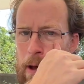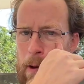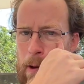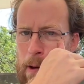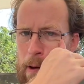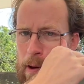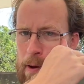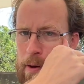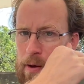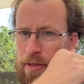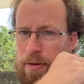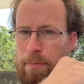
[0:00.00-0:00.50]

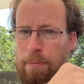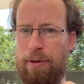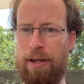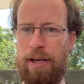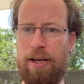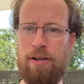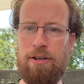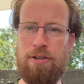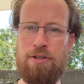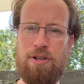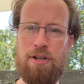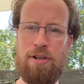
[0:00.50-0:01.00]
The
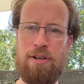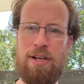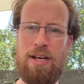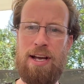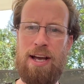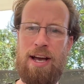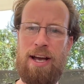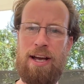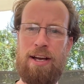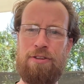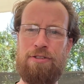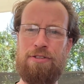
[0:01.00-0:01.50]
Planner Journey
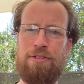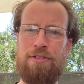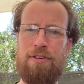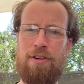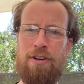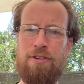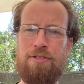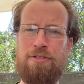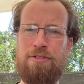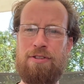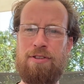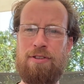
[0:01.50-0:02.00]
asks,
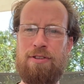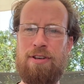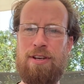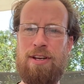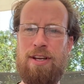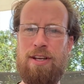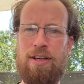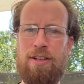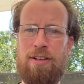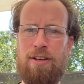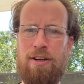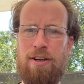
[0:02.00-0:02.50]
are certain
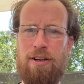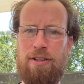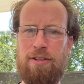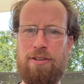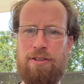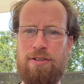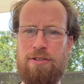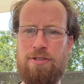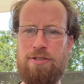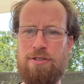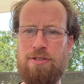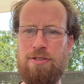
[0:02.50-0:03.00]
ink
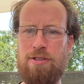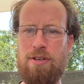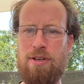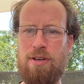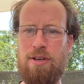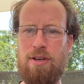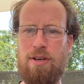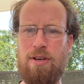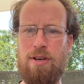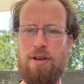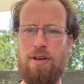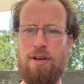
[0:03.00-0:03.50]
colors
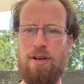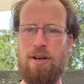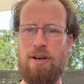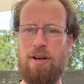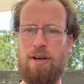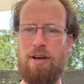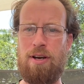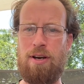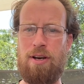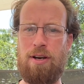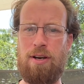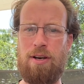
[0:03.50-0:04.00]

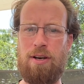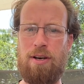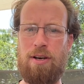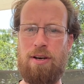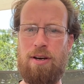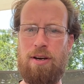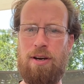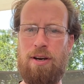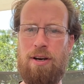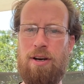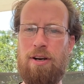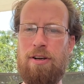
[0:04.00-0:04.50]

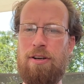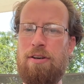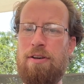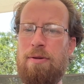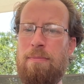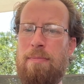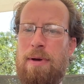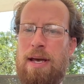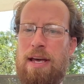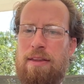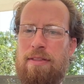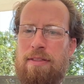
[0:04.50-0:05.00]
harder to
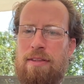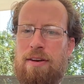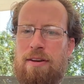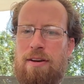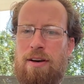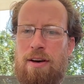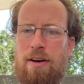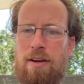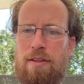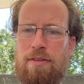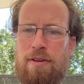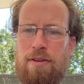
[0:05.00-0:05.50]
make than
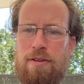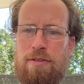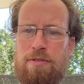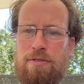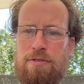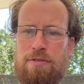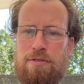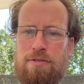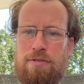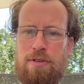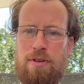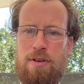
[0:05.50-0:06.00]

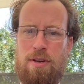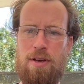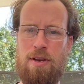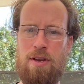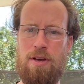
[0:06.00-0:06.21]
others?